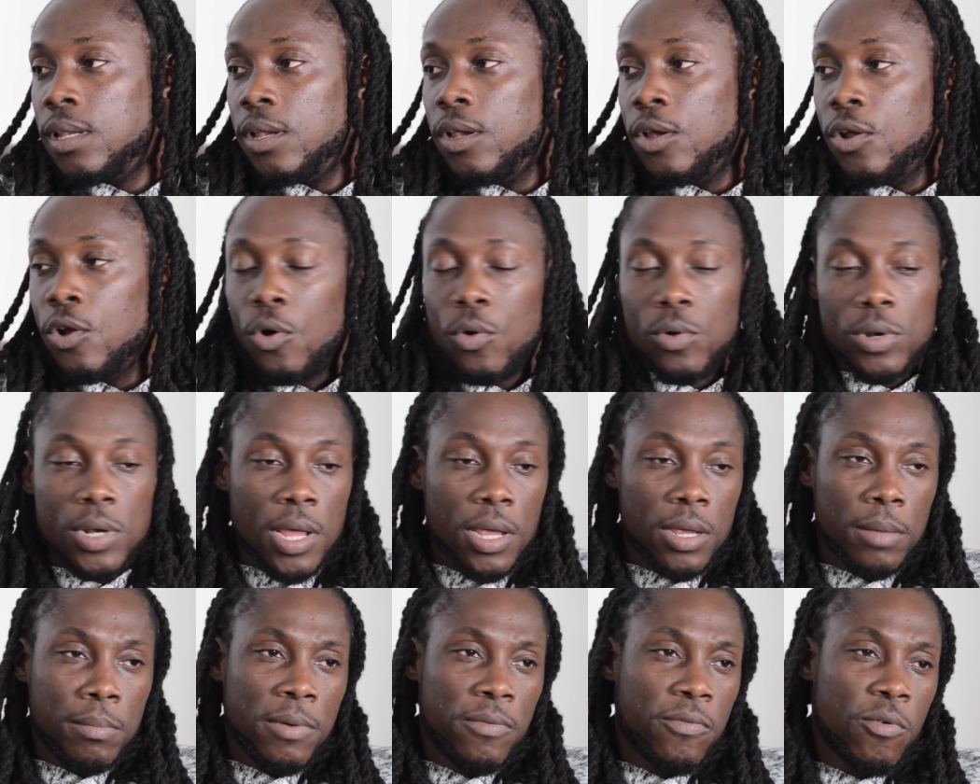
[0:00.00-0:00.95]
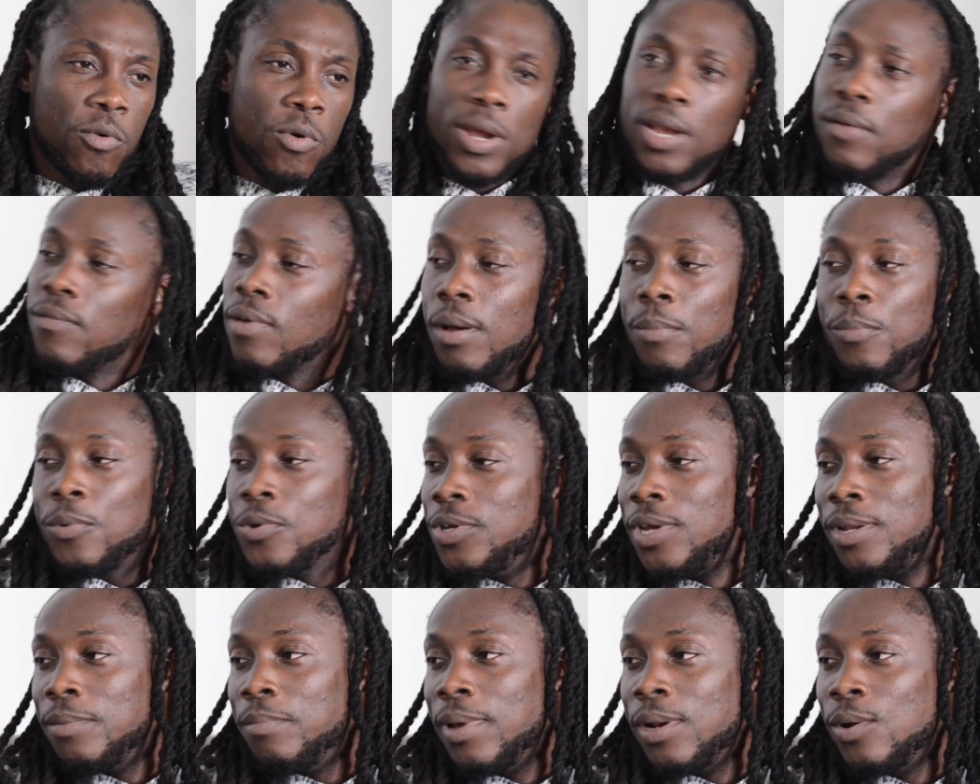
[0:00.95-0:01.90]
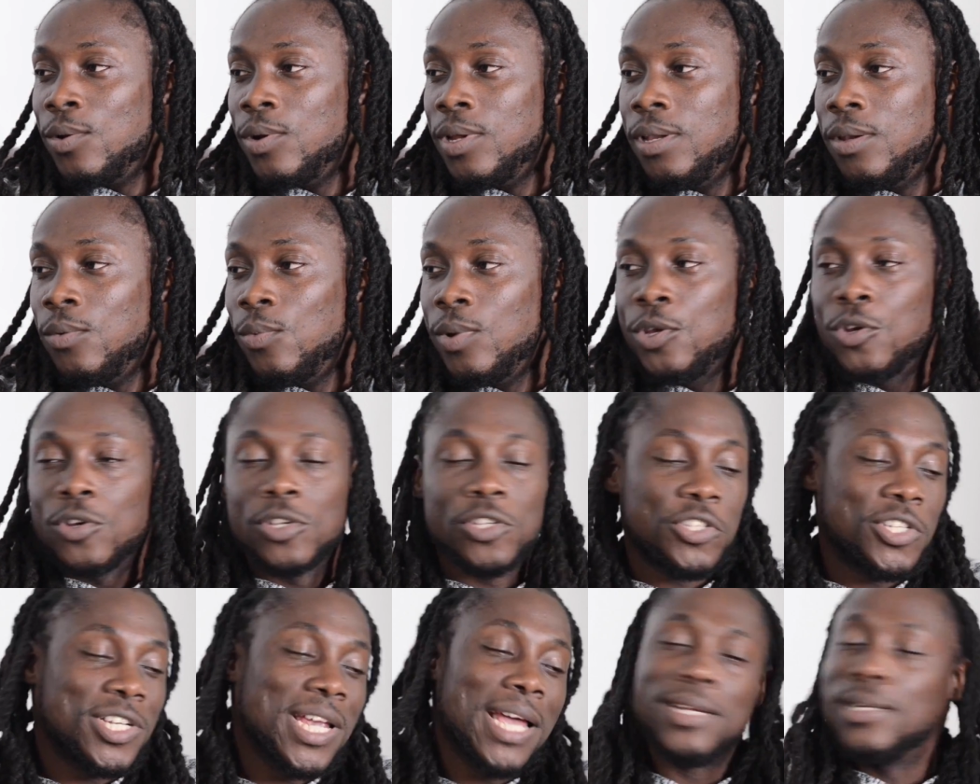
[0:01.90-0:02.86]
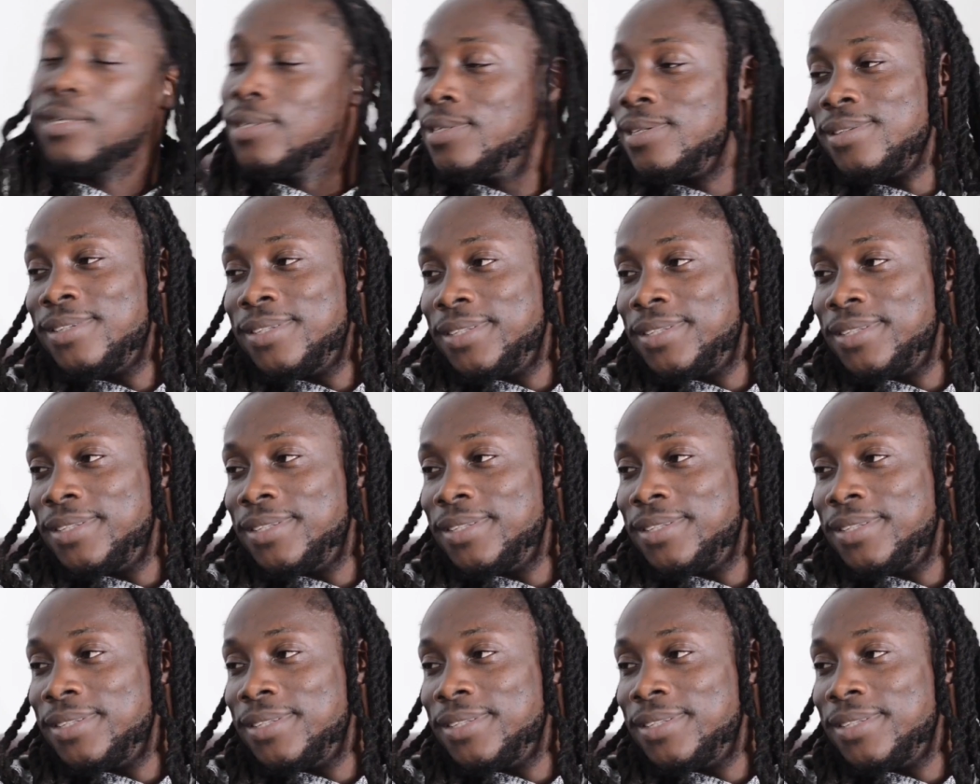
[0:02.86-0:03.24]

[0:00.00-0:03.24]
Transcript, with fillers: You know, like before, I never appreciate melody. We just chant.